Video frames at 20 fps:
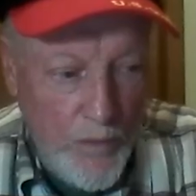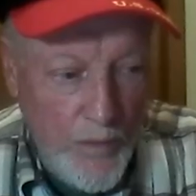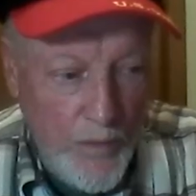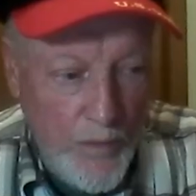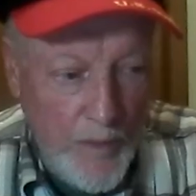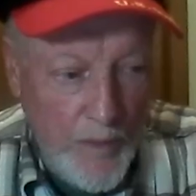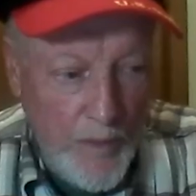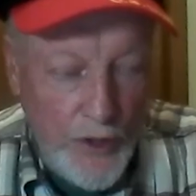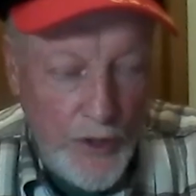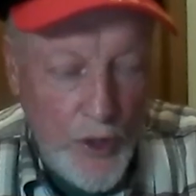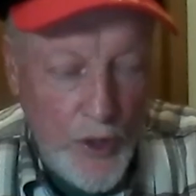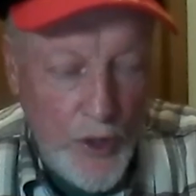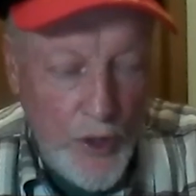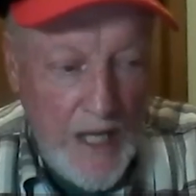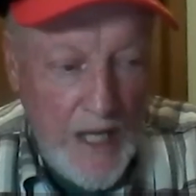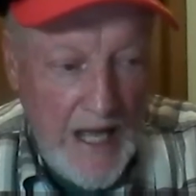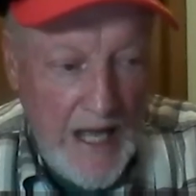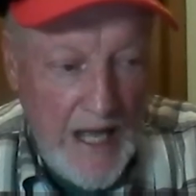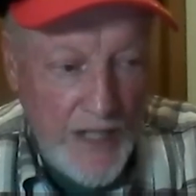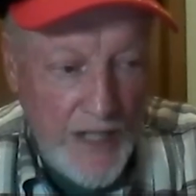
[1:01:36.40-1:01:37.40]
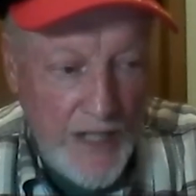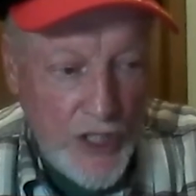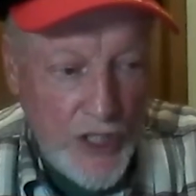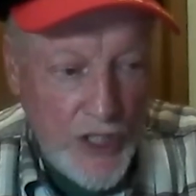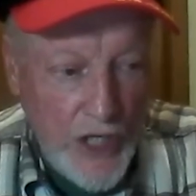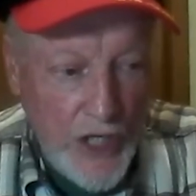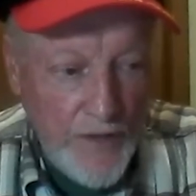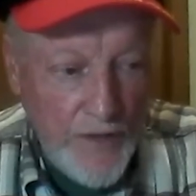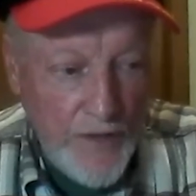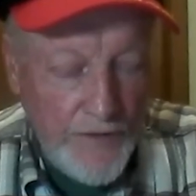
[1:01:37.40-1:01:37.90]
in Dewey Canyon
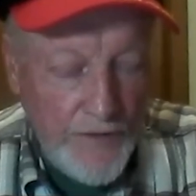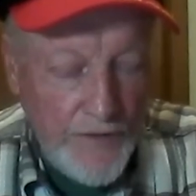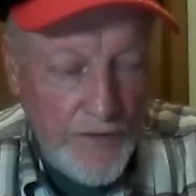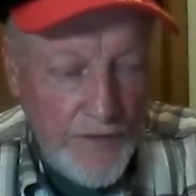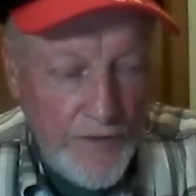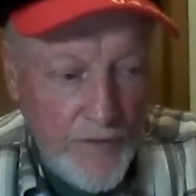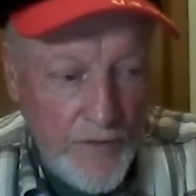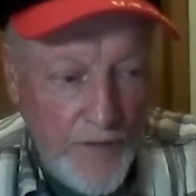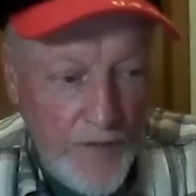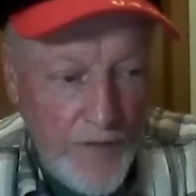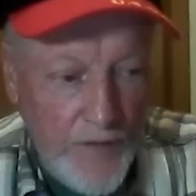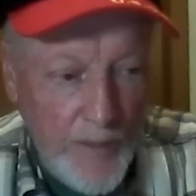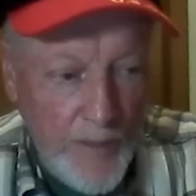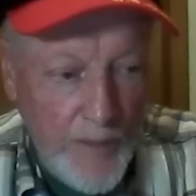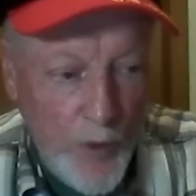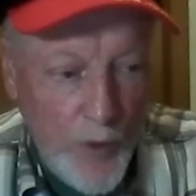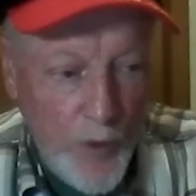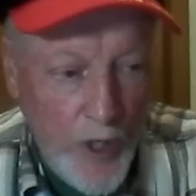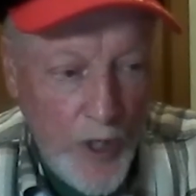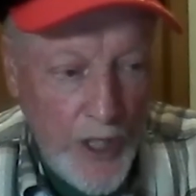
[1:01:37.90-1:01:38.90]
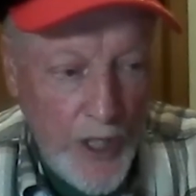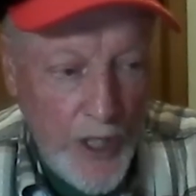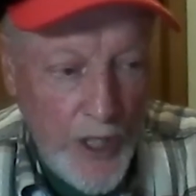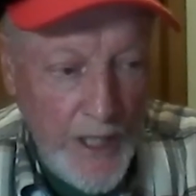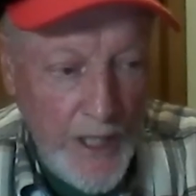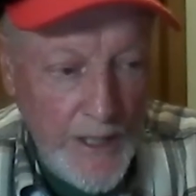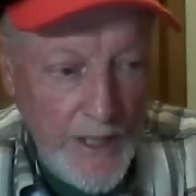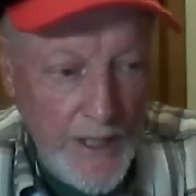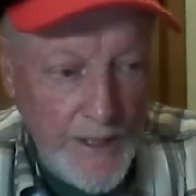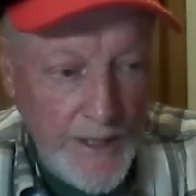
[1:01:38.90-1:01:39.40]
on the 5th of
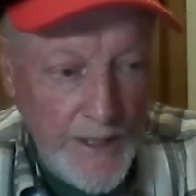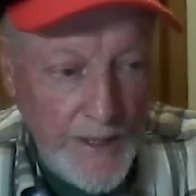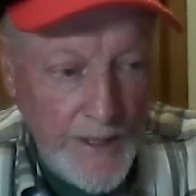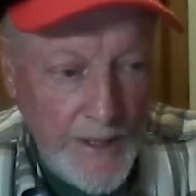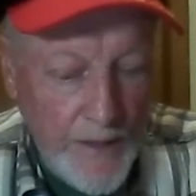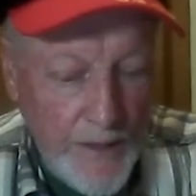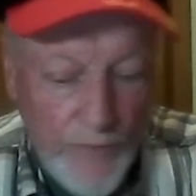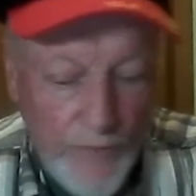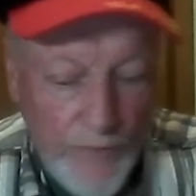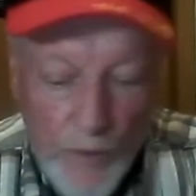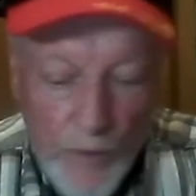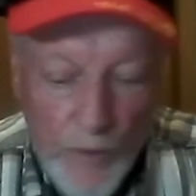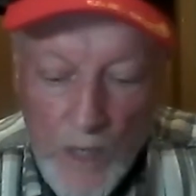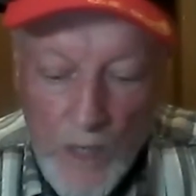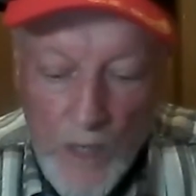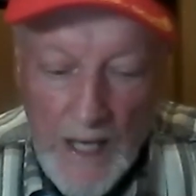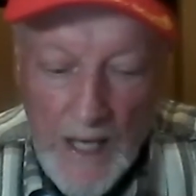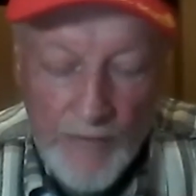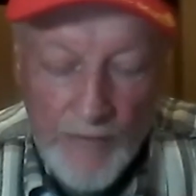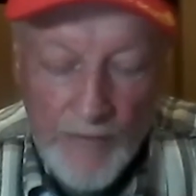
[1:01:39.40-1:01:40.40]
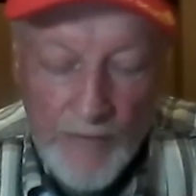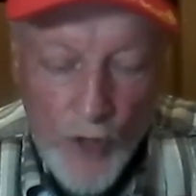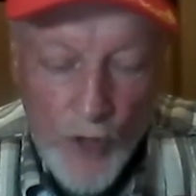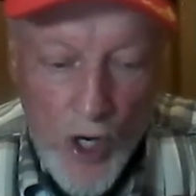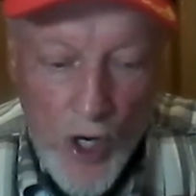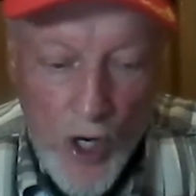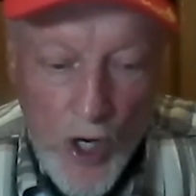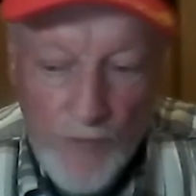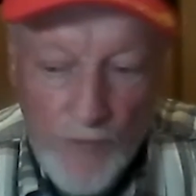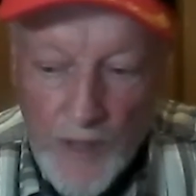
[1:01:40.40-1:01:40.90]
February and there for a while after
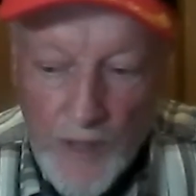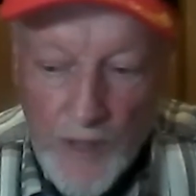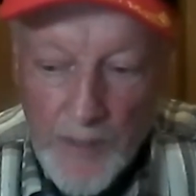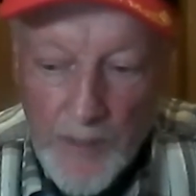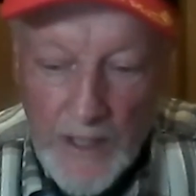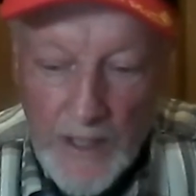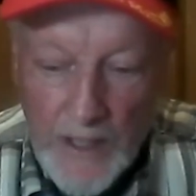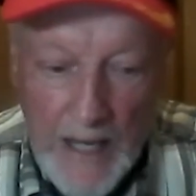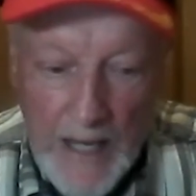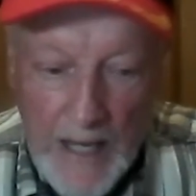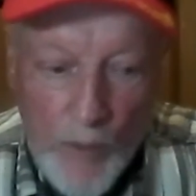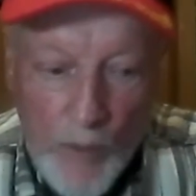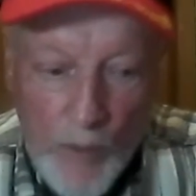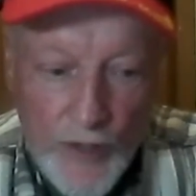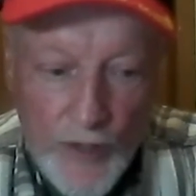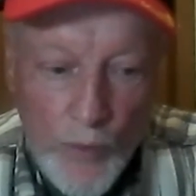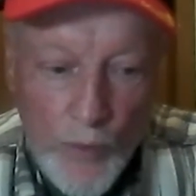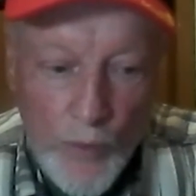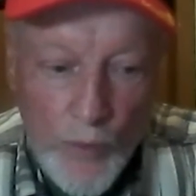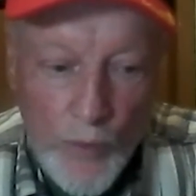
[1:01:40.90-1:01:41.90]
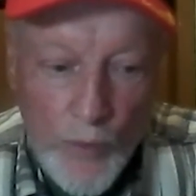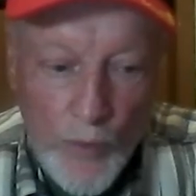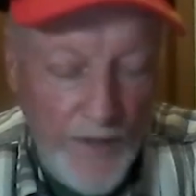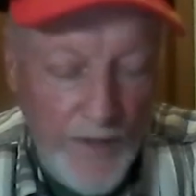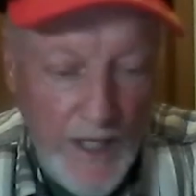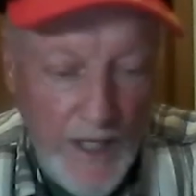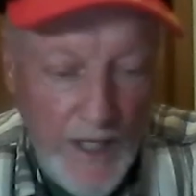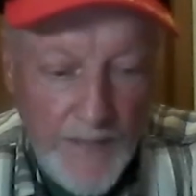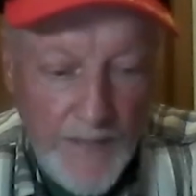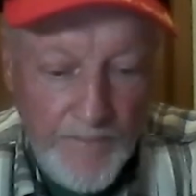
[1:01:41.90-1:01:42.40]
Golf Company that I wasn't with
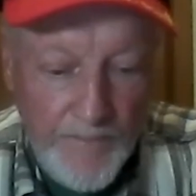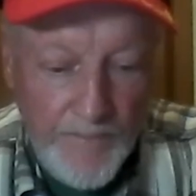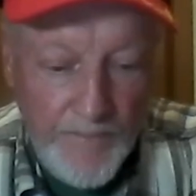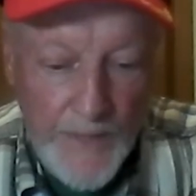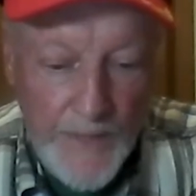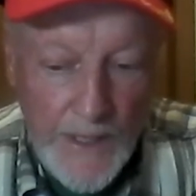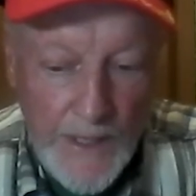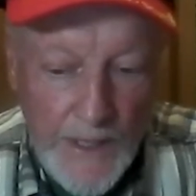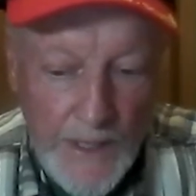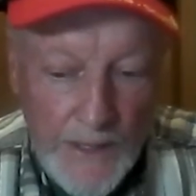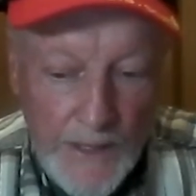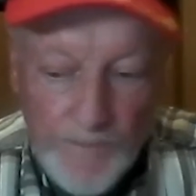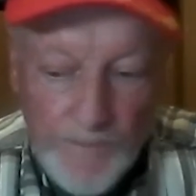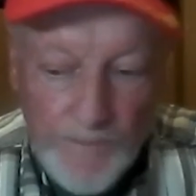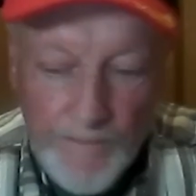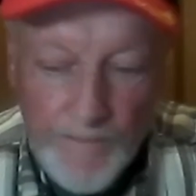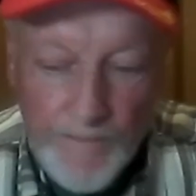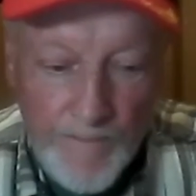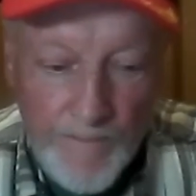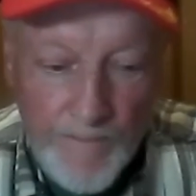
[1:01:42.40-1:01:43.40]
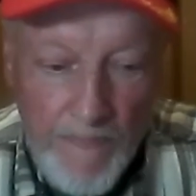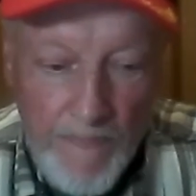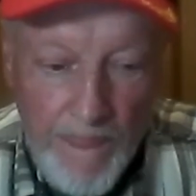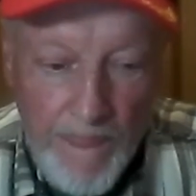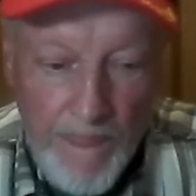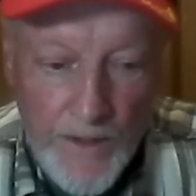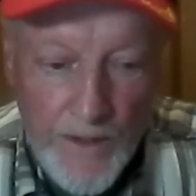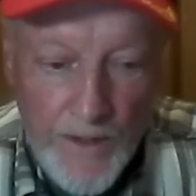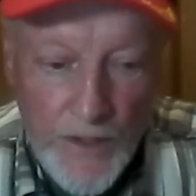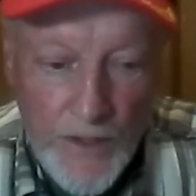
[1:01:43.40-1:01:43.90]
yet uh,
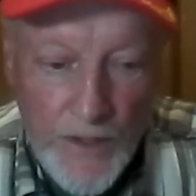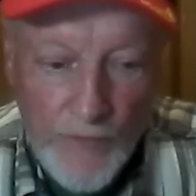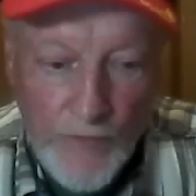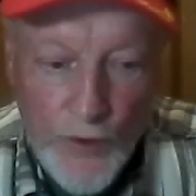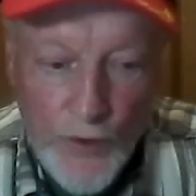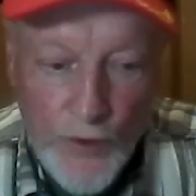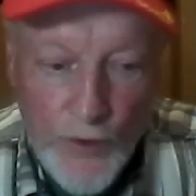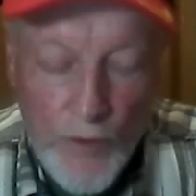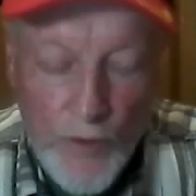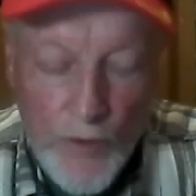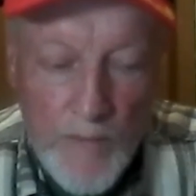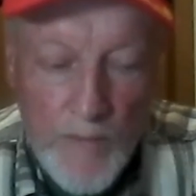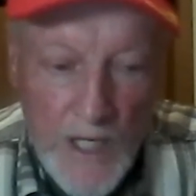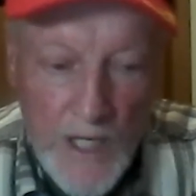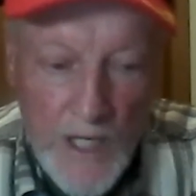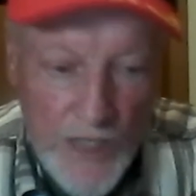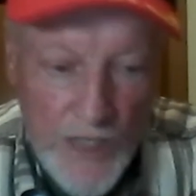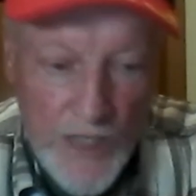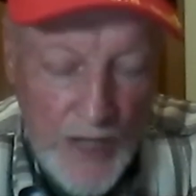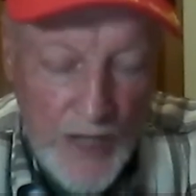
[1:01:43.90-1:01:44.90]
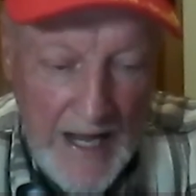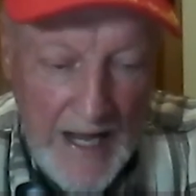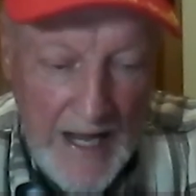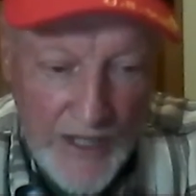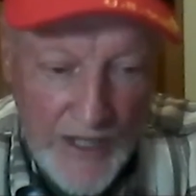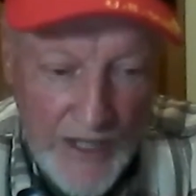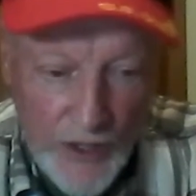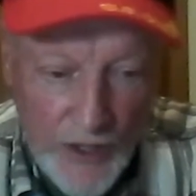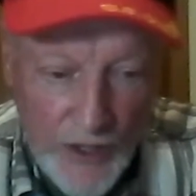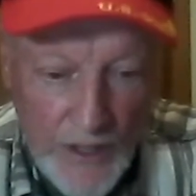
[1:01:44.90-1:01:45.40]
suffered tremendous
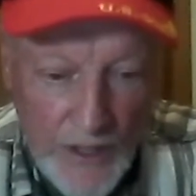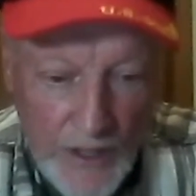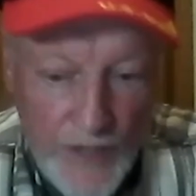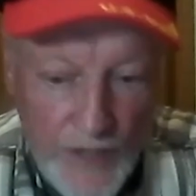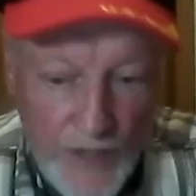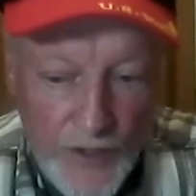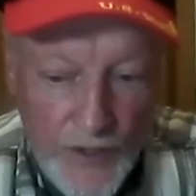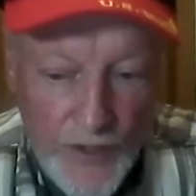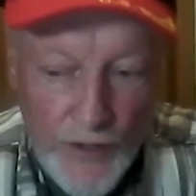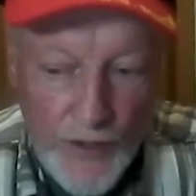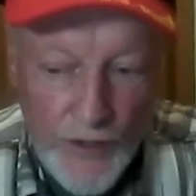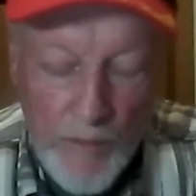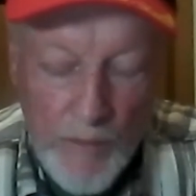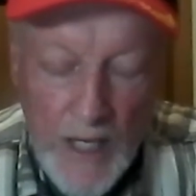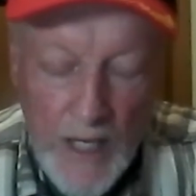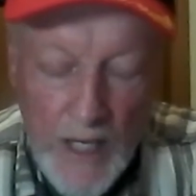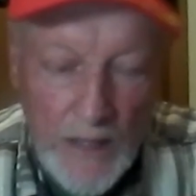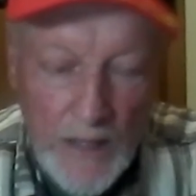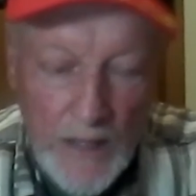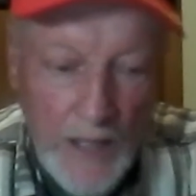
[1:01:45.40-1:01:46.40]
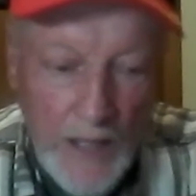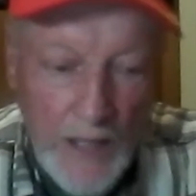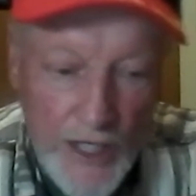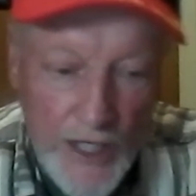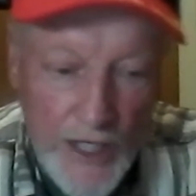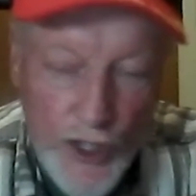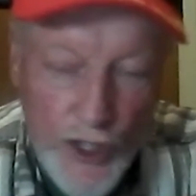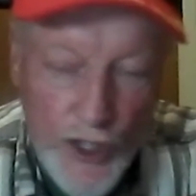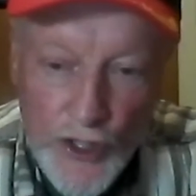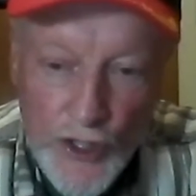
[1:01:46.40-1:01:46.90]
casualties and some
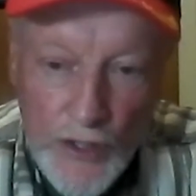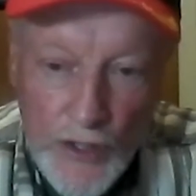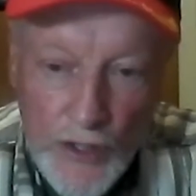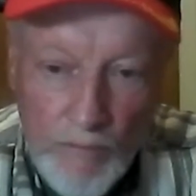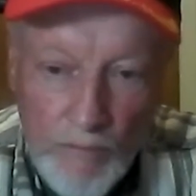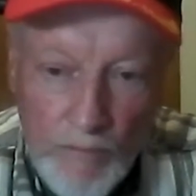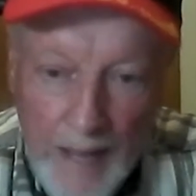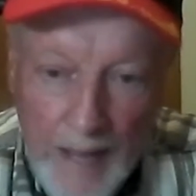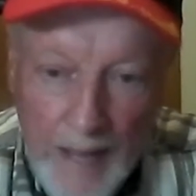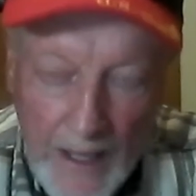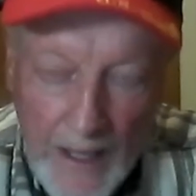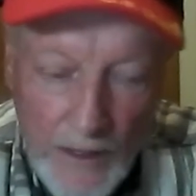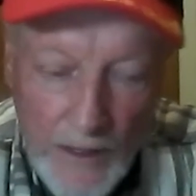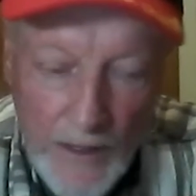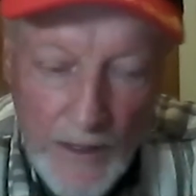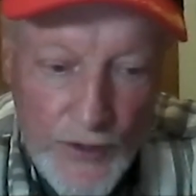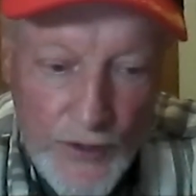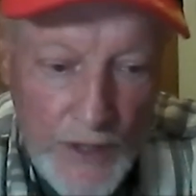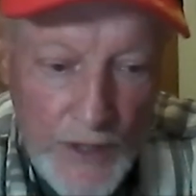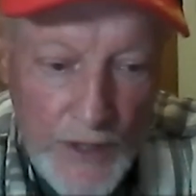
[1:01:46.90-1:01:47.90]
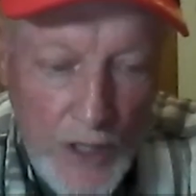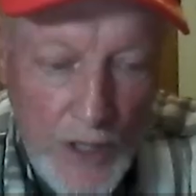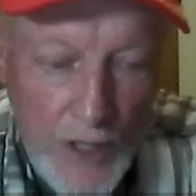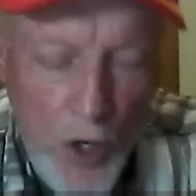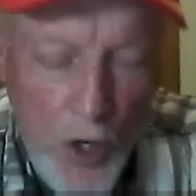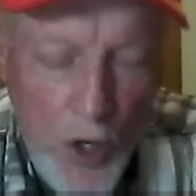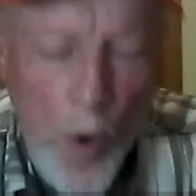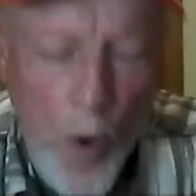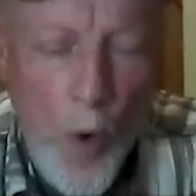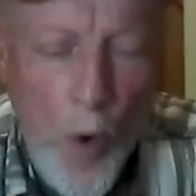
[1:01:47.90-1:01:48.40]
hellacious battles,
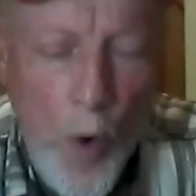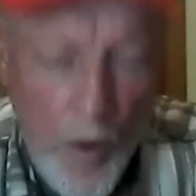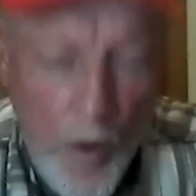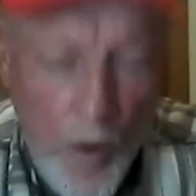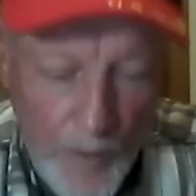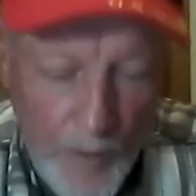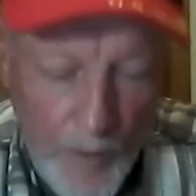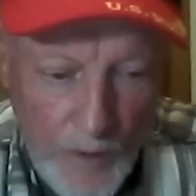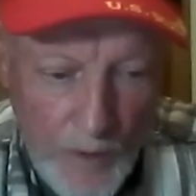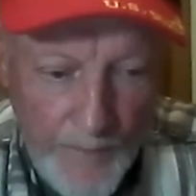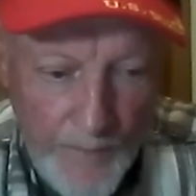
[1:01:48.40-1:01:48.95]
horrible